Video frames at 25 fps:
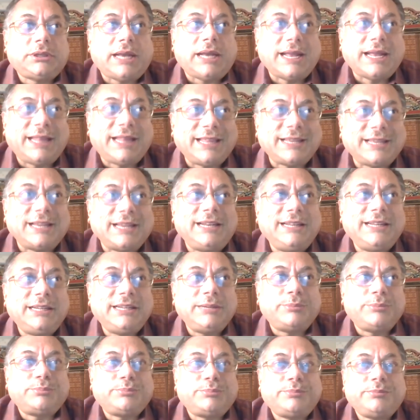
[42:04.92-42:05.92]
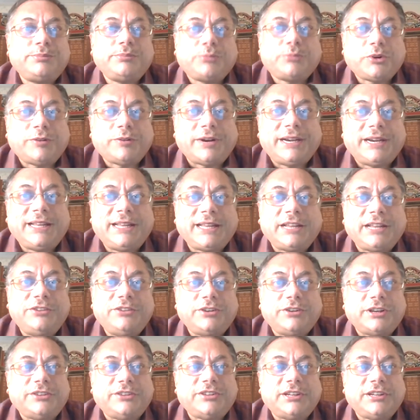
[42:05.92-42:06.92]
ethically providing
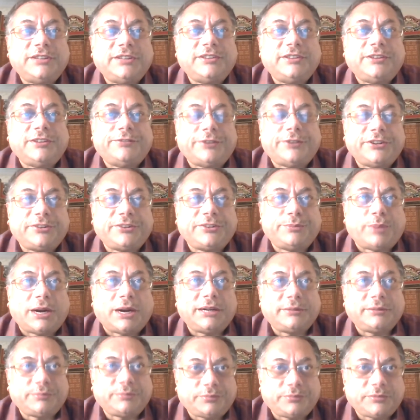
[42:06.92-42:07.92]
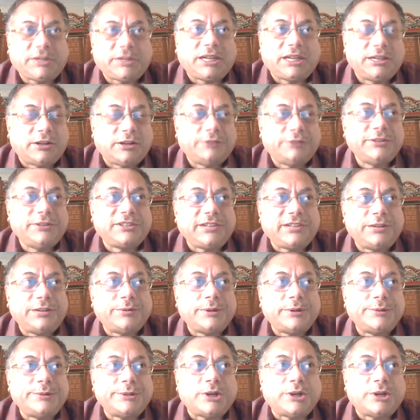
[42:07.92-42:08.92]
education is the first part. And obviously,
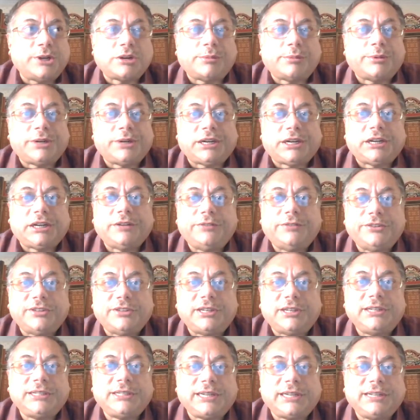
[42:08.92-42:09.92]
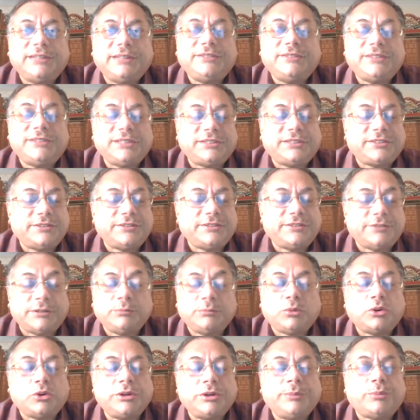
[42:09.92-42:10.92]
when we talk about artificial intelligence, it's even
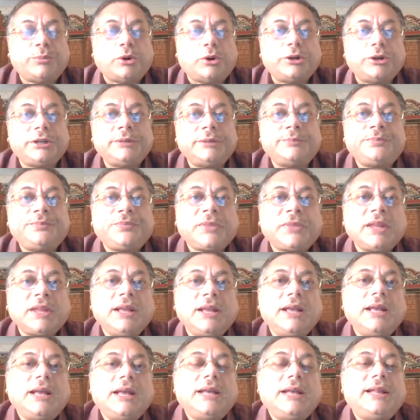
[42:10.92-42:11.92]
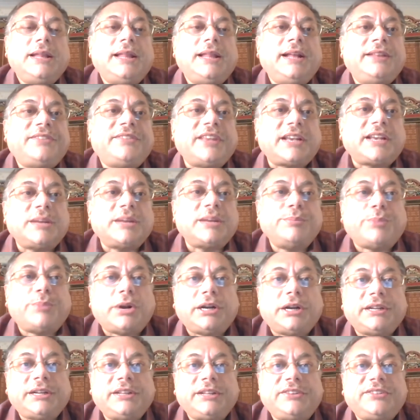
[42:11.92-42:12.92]
more important. Then second
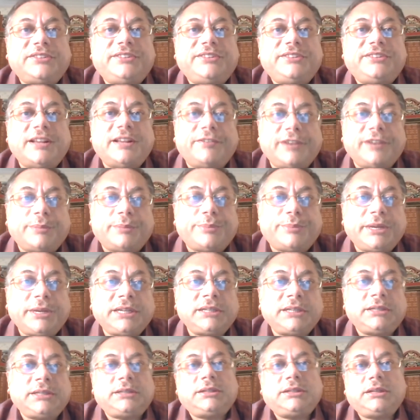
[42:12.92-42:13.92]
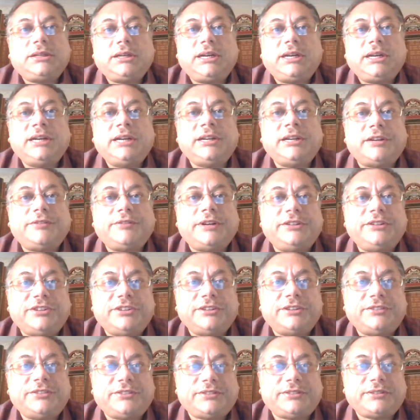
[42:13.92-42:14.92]
part is developing
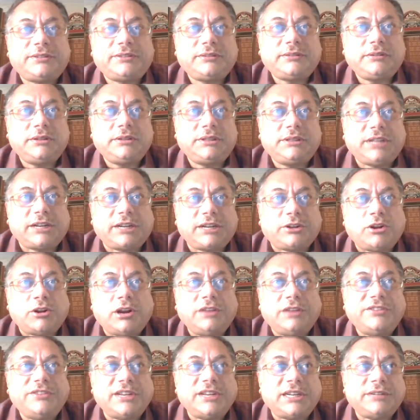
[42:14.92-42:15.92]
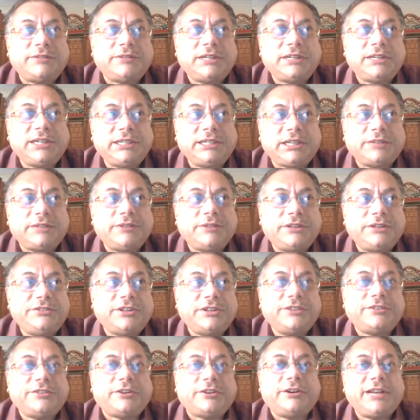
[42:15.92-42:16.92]
interventions, technology-enabled
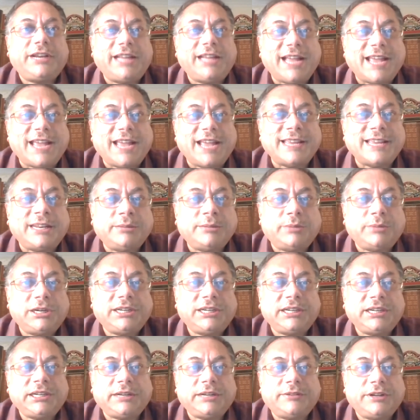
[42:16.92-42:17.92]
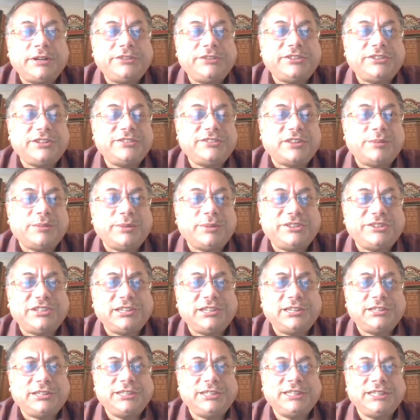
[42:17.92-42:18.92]
interventions or AI-enabled interventions or machine
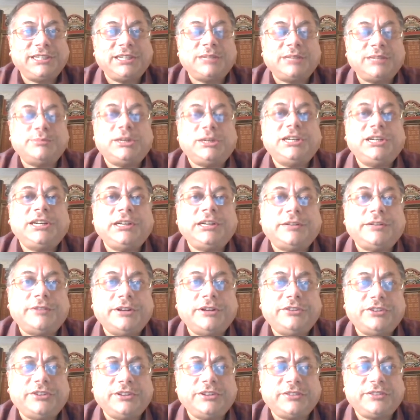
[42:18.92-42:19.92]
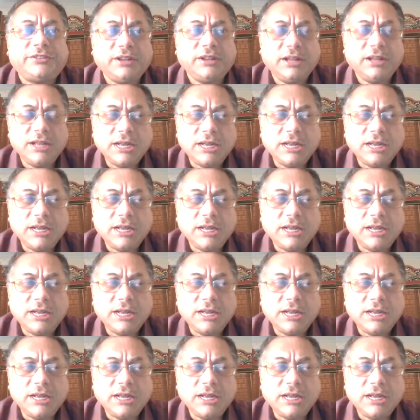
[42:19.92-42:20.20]
learning-enabled interventions.